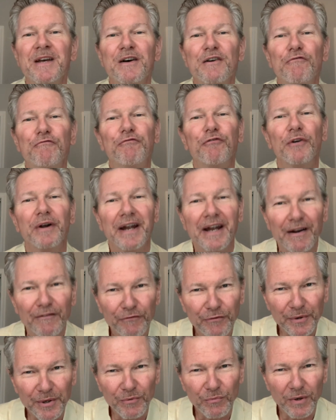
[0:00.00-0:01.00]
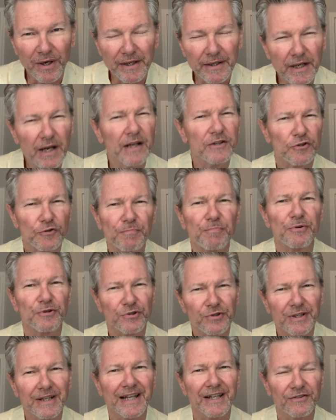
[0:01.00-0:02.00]
for everyone. And I
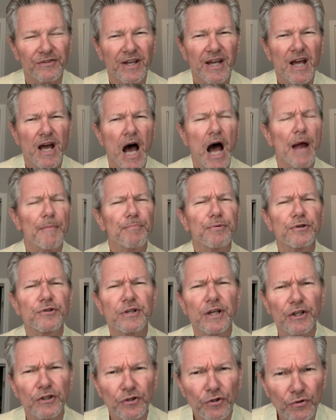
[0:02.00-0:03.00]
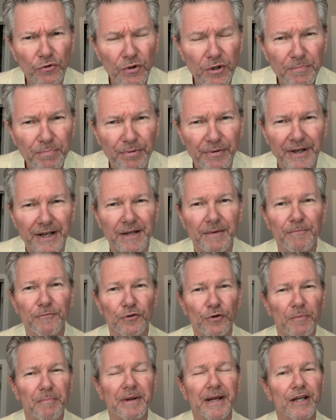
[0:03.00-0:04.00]
appreciate
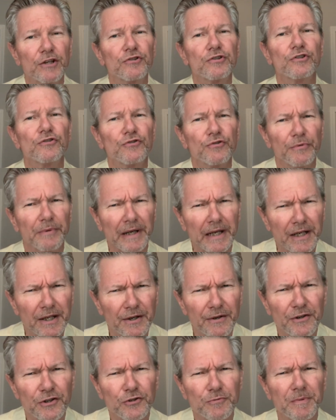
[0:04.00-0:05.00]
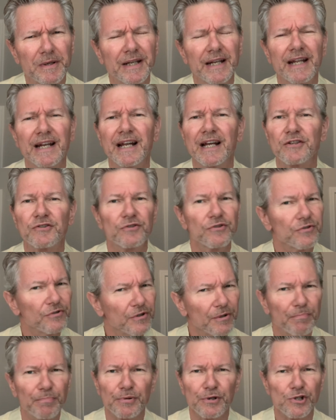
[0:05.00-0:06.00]
your patience, your encouragement, and I sure
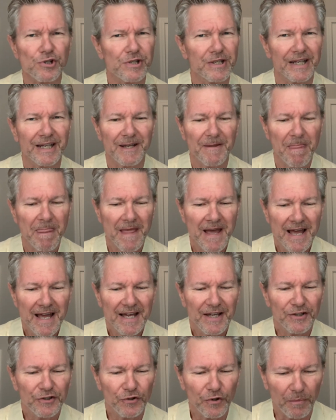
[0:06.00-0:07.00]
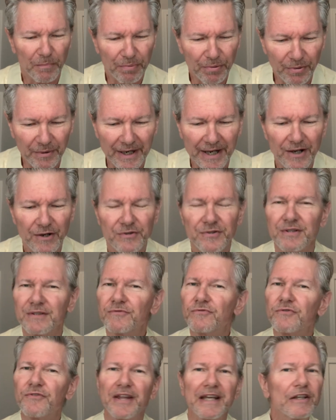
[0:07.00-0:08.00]
appreciate your prayers.
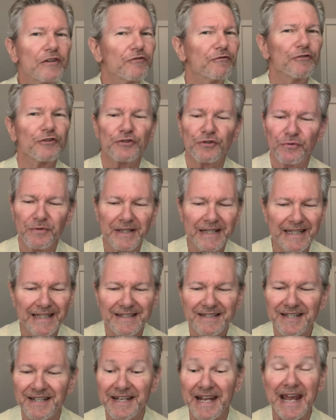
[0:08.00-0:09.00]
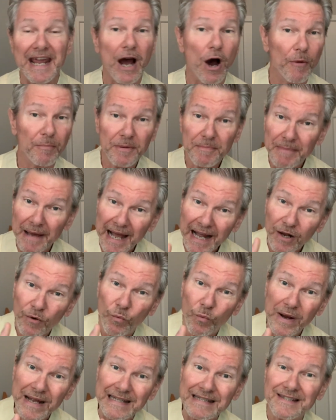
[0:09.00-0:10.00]
And thanks for tuning in today. I'll be back
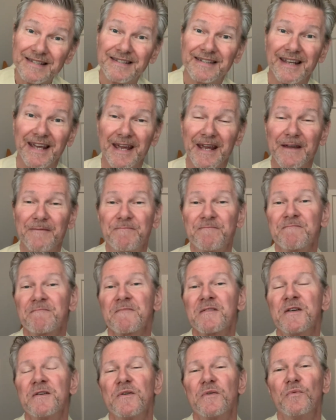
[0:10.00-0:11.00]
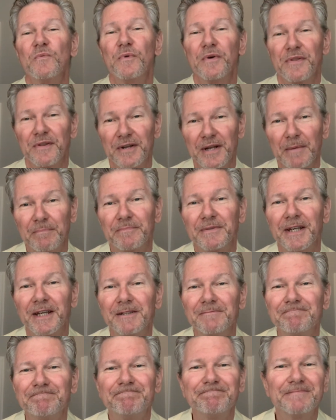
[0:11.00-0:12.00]
Wednesday with an
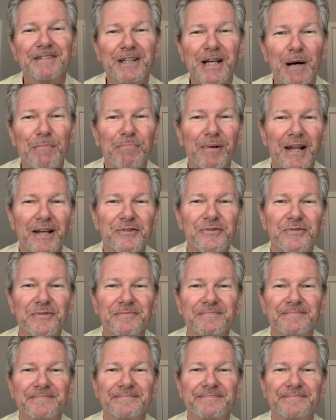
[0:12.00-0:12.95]
update. God bless.